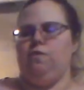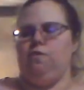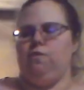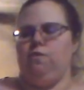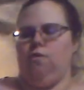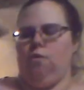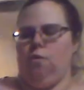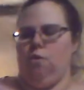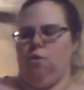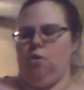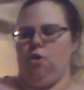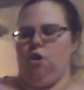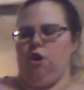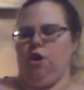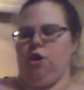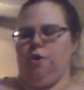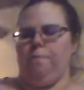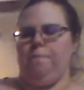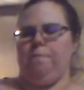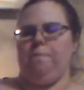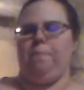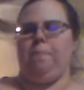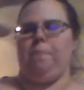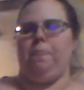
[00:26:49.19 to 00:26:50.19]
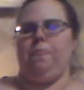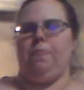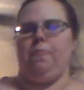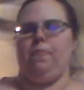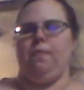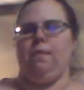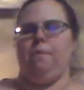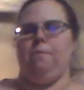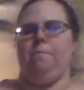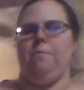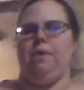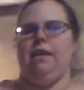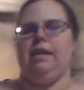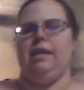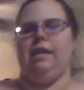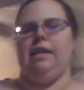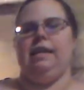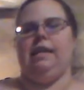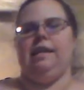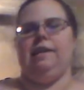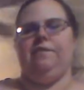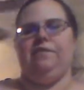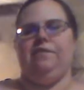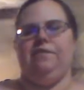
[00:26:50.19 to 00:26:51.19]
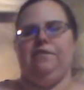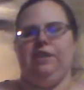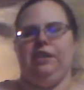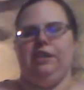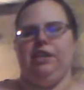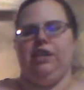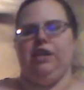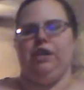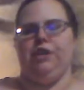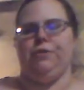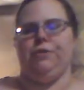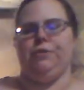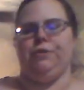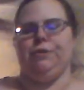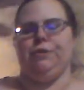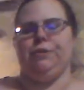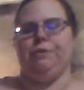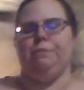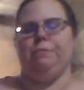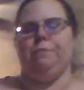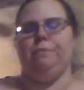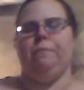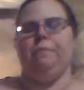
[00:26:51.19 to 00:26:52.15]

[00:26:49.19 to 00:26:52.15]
for making videos.